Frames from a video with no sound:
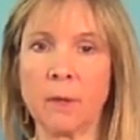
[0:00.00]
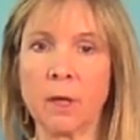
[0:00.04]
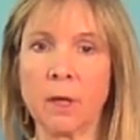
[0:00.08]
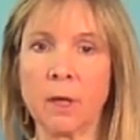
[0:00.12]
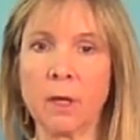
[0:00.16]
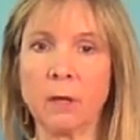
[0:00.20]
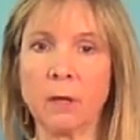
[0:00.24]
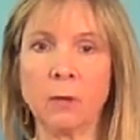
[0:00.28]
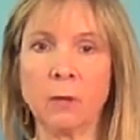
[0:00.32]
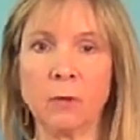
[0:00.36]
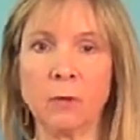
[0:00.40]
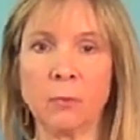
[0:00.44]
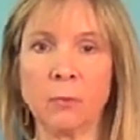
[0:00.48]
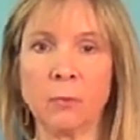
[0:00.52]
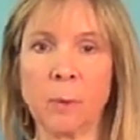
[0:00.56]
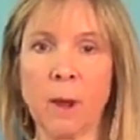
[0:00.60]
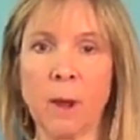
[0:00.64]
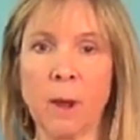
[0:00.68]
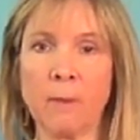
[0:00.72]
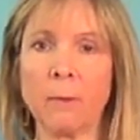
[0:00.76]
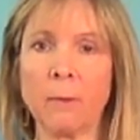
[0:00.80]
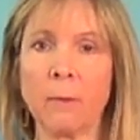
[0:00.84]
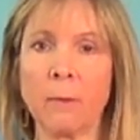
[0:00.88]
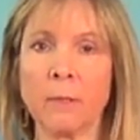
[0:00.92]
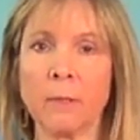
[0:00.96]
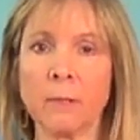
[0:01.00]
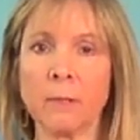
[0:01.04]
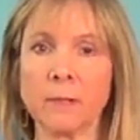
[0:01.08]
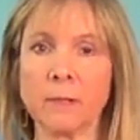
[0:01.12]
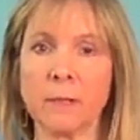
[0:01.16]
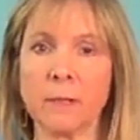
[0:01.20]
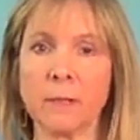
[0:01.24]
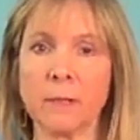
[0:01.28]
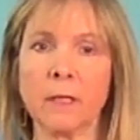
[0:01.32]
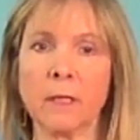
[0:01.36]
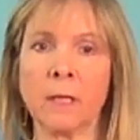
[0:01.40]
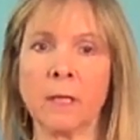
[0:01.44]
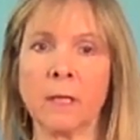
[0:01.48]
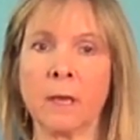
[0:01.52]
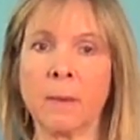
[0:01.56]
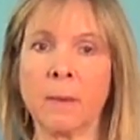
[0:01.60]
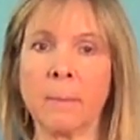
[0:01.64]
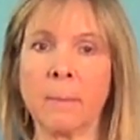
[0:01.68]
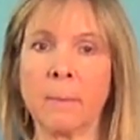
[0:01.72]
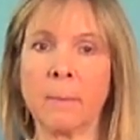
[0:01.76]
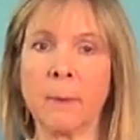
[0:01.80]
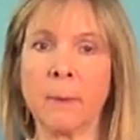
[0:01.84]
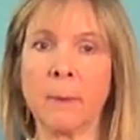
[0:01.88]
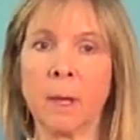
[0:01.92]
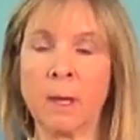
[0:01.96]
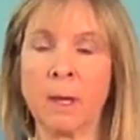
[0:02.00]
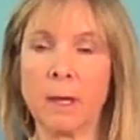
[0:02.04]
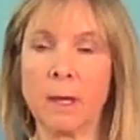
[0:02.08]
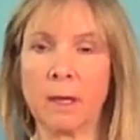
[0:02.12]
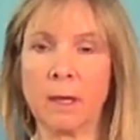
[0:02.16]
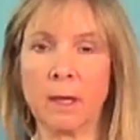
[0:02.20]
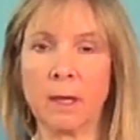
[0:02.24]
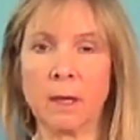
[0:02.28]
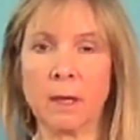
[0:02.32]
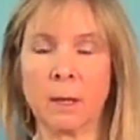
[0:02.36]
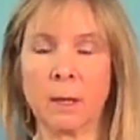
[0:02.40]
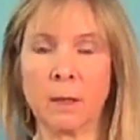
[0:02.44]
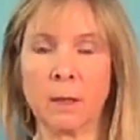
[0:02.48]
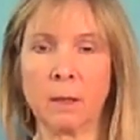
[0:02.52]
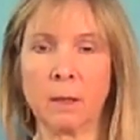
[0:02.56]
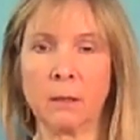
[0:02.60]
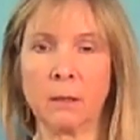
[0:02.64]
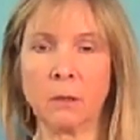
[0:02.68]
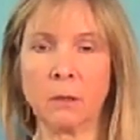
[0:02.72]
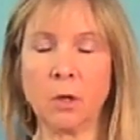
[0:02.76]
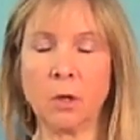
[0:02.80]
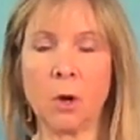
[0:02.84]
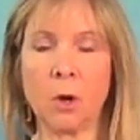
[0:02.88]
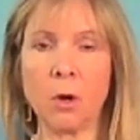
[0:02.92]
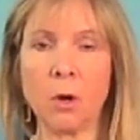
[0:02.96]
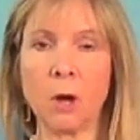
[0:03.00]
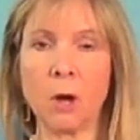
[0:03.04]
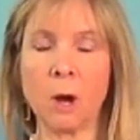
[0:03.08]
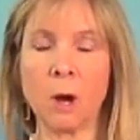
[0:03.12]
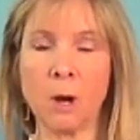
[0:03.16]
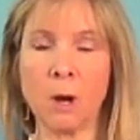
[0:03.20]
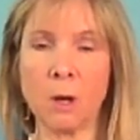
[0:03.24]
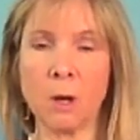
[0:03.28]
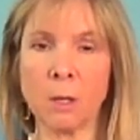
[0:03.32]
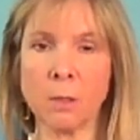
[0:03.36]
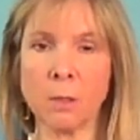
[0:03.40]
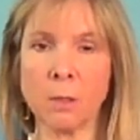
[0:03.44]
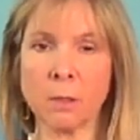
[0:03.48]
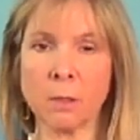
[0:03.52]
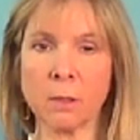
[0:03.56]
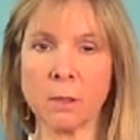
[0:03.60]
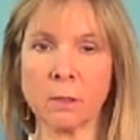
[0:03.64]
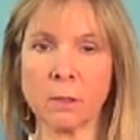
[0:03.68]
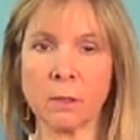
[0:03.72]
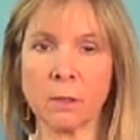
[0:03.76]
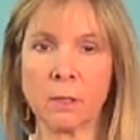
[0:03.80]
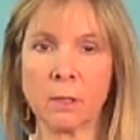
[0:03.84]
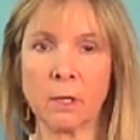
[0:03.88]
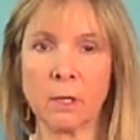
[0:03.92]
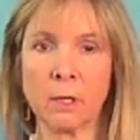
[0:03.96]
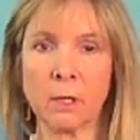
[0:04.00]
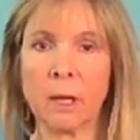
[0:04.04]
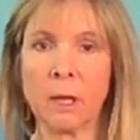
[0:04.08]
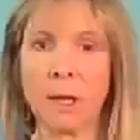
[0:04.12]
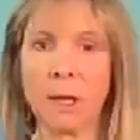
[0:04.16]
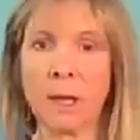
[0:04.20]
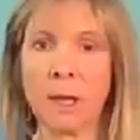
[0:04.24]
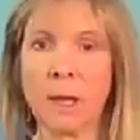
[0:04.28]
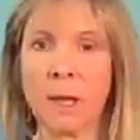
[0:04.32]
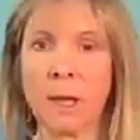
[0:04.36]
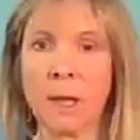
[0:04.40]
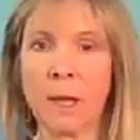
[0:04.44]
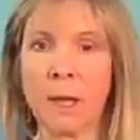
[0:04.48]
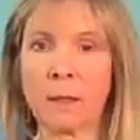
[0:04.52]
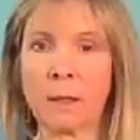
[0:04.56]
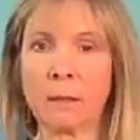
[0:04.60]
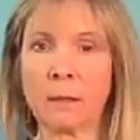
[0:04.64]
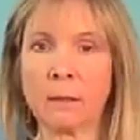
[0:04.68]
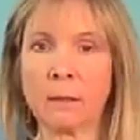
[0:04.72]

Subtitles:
You've probably seen them in yoga art, and